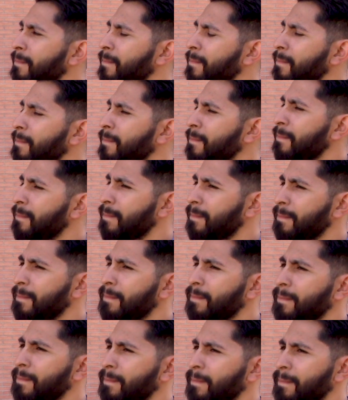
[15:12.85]

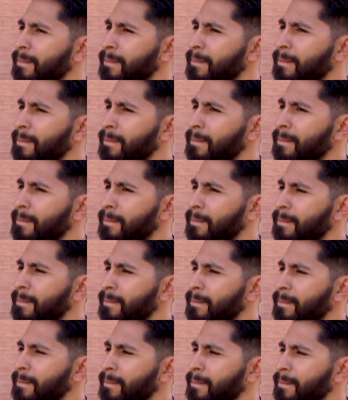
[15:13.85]

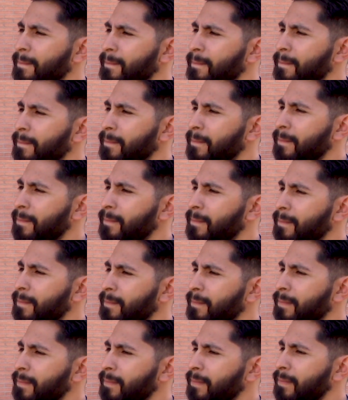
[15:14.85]

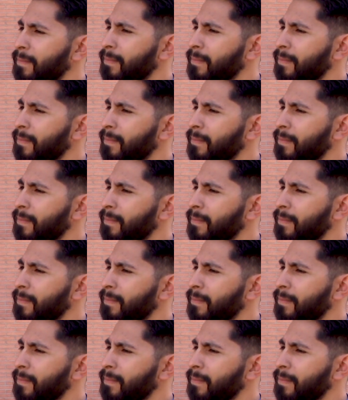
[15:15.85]
(silent)